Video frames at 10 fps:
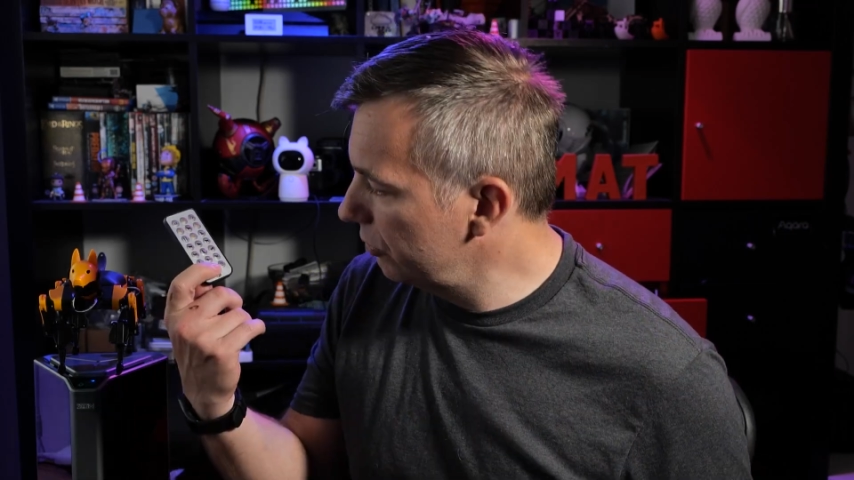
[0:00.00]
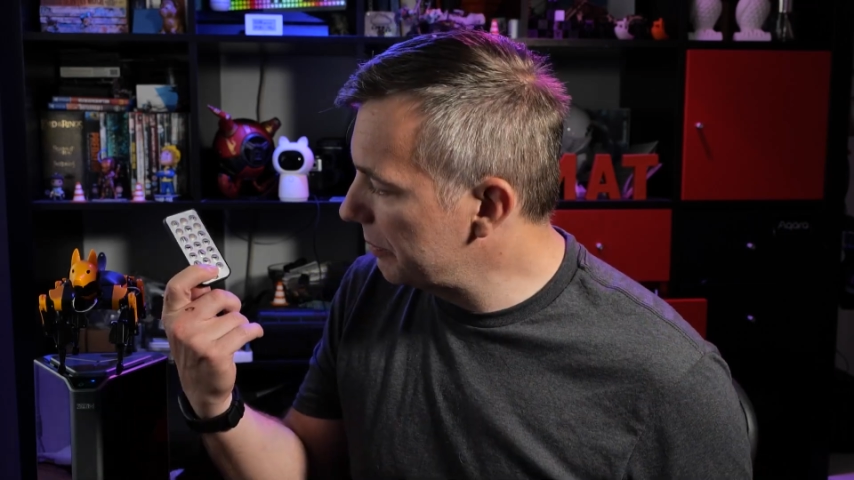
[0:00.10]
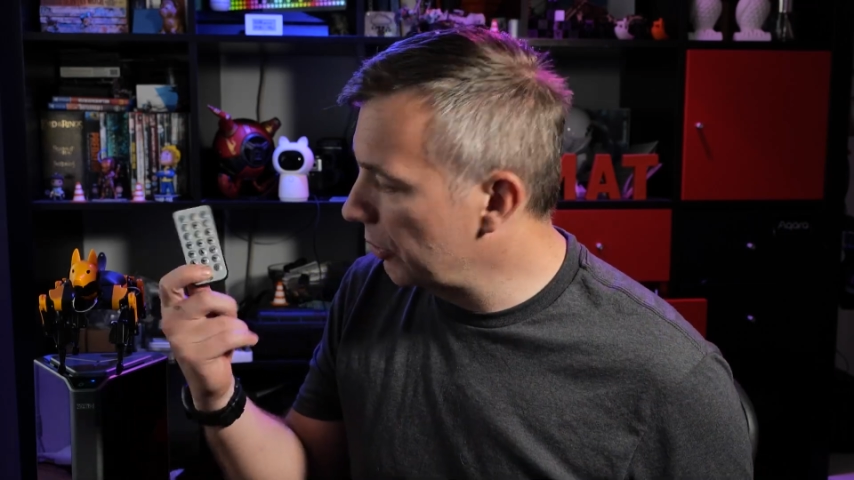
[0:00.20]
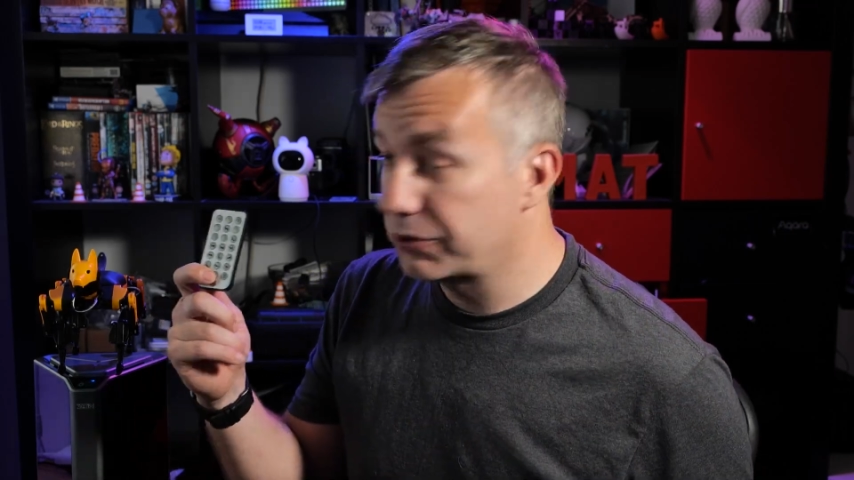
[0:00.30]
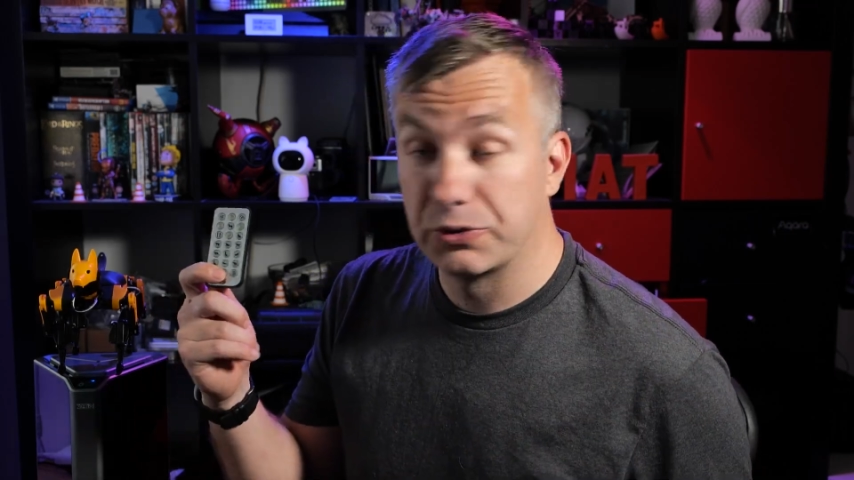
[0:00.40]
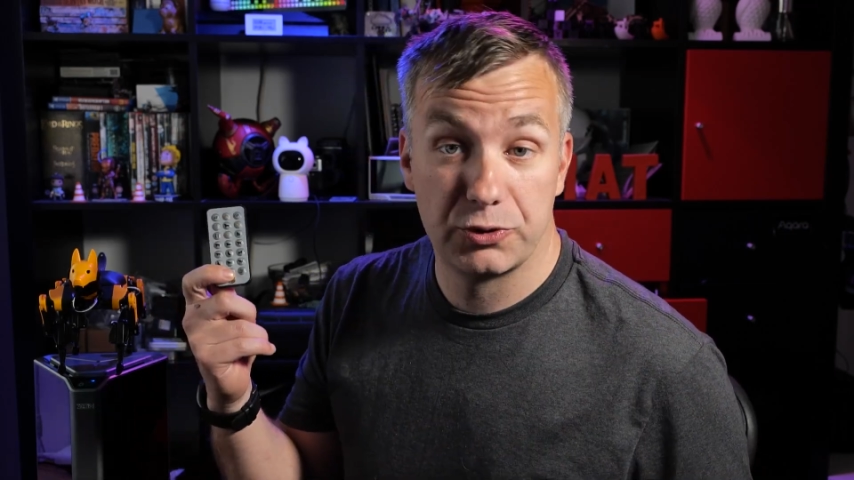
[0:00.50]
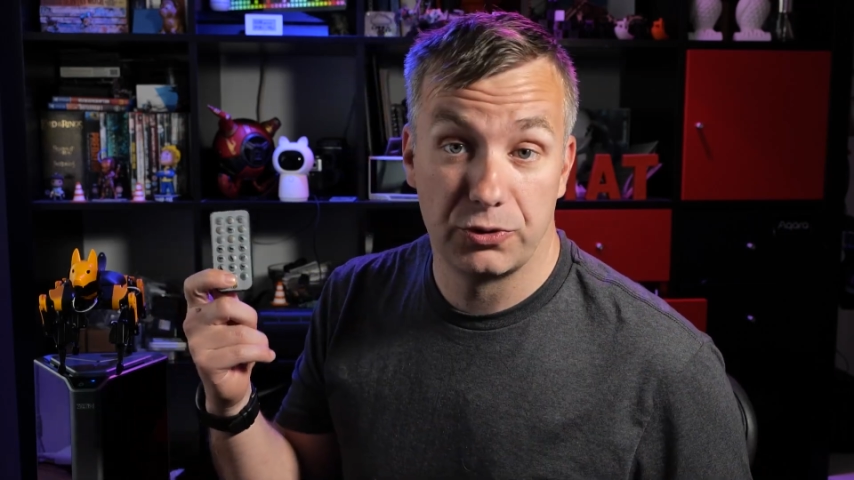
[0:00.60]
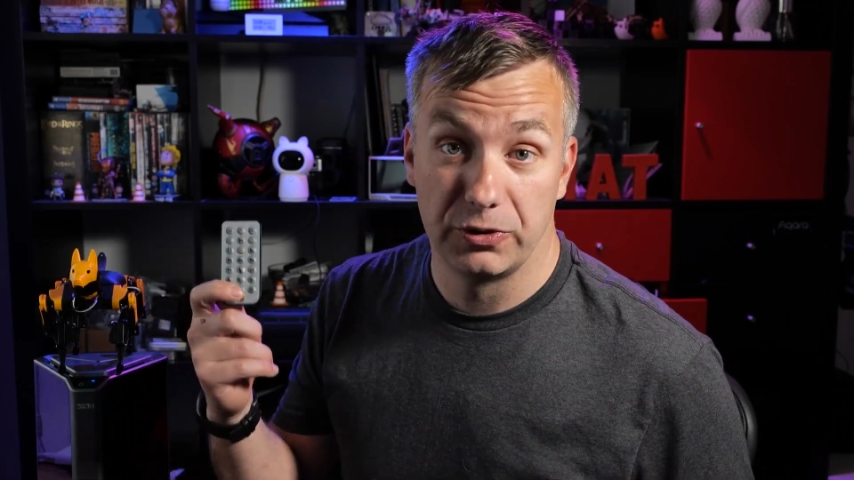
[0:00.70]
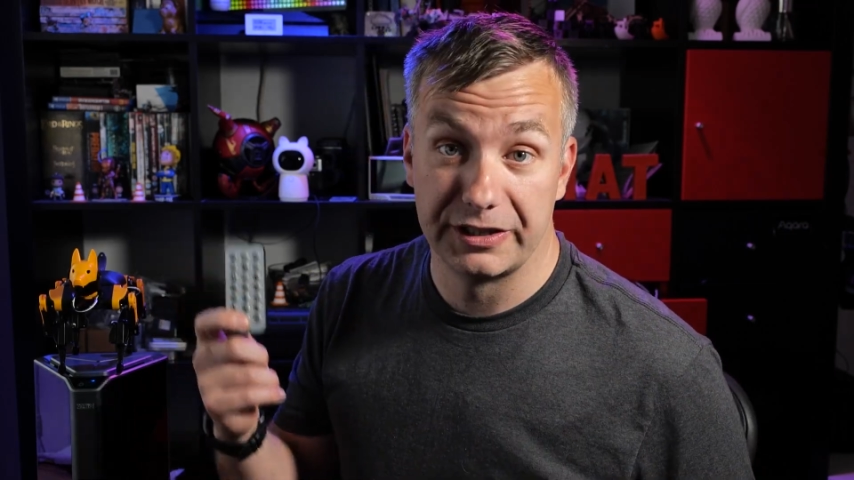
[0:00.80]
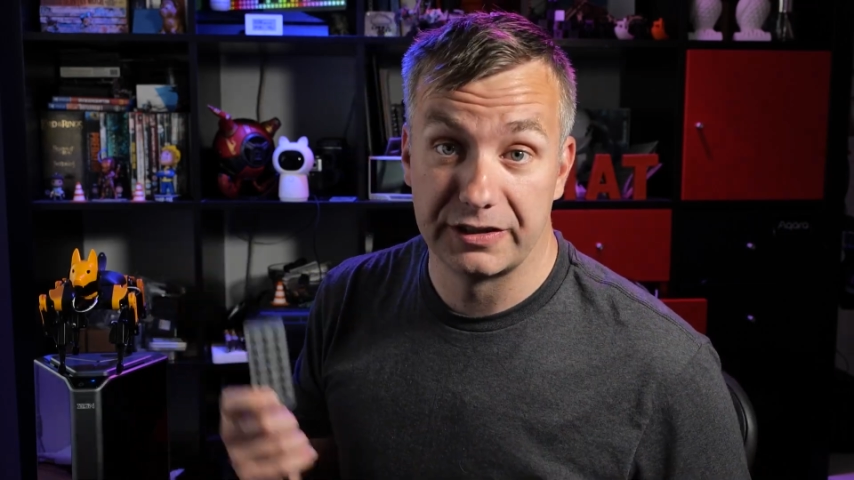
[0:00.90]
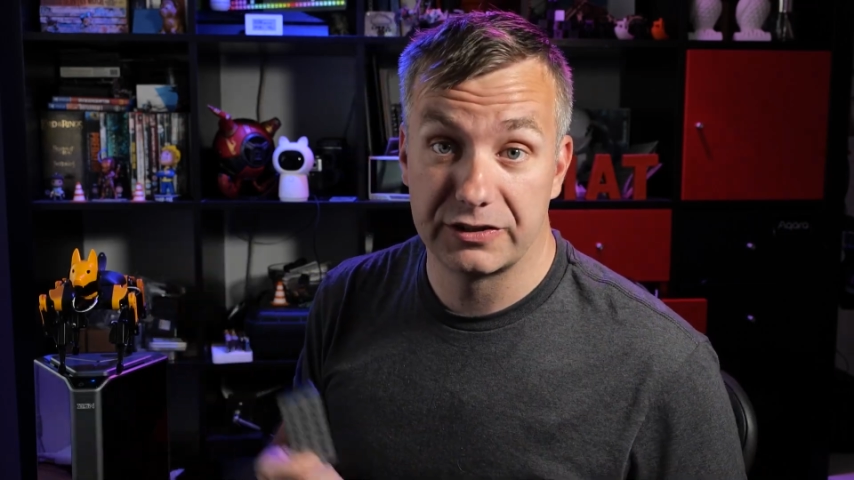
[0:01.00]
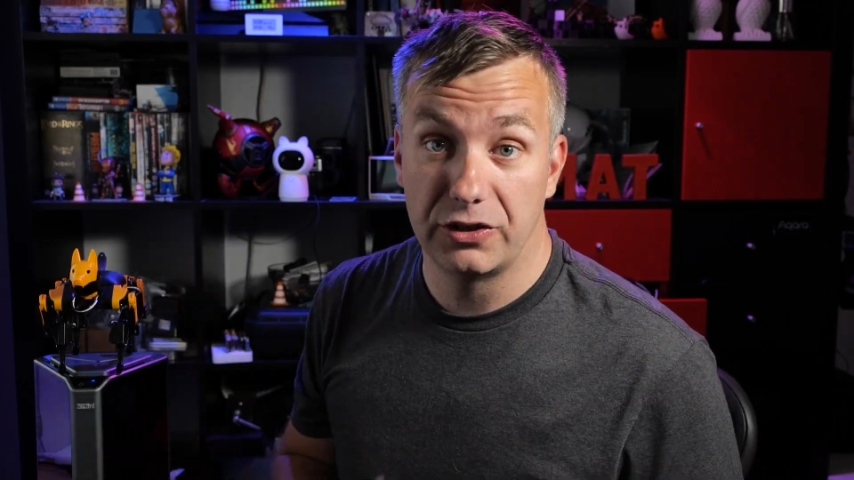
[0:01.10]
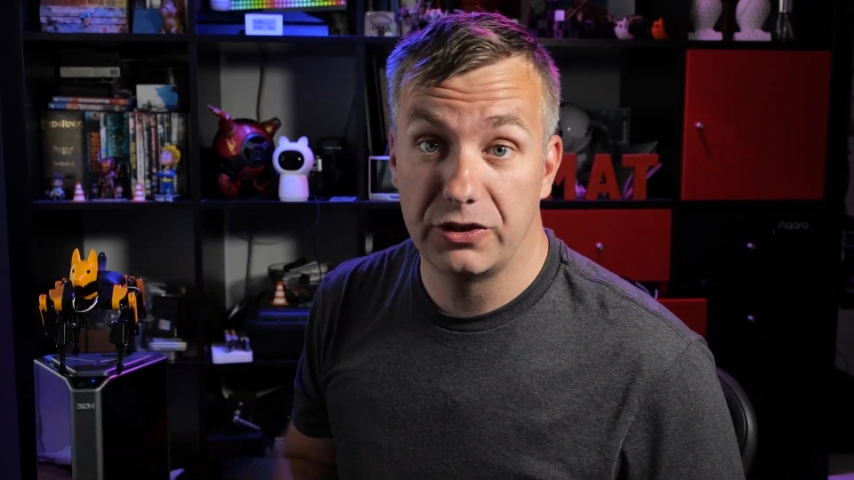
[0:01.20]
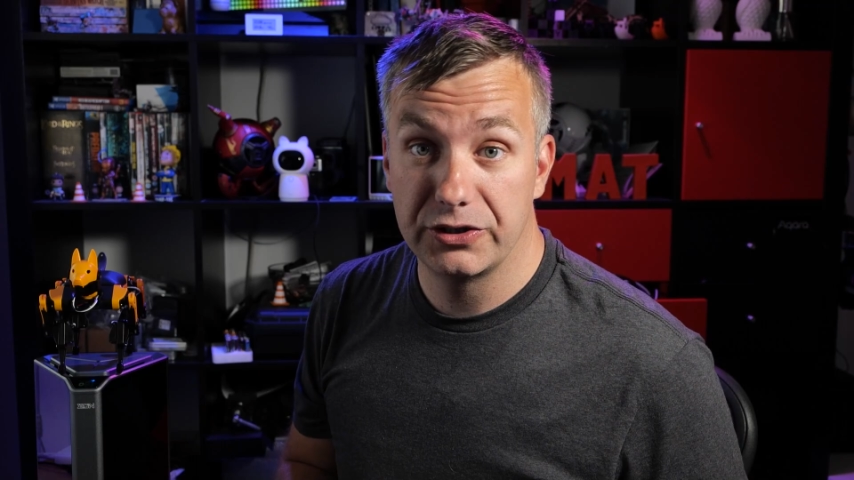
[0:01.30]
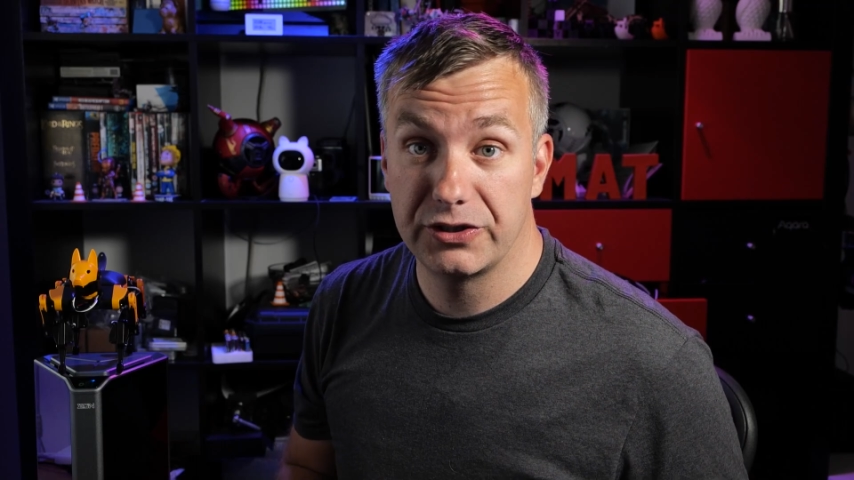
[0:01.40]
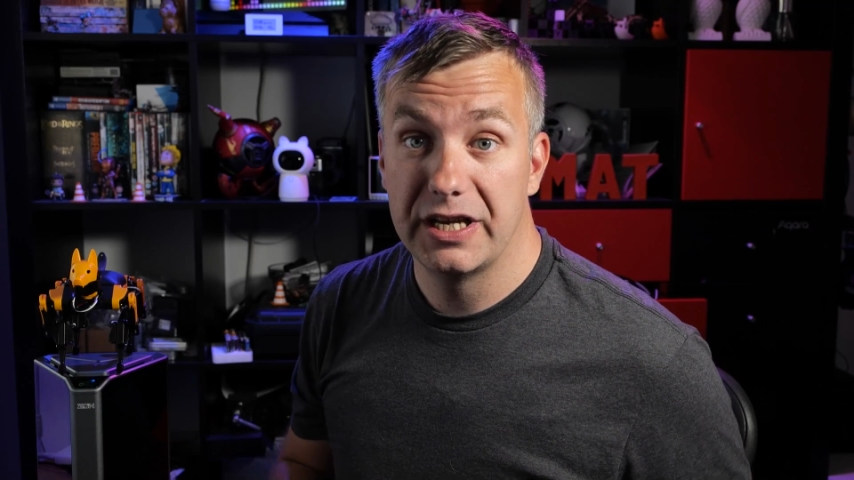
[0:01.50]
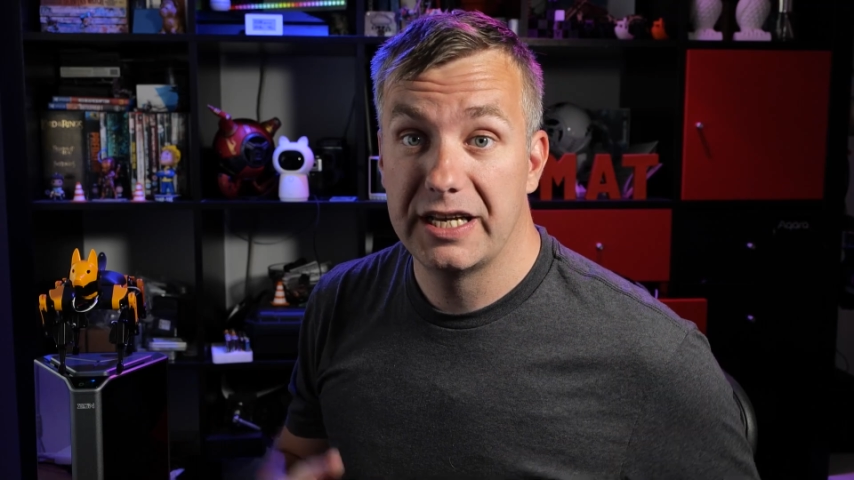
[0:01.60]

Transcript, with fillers: remote controlling toys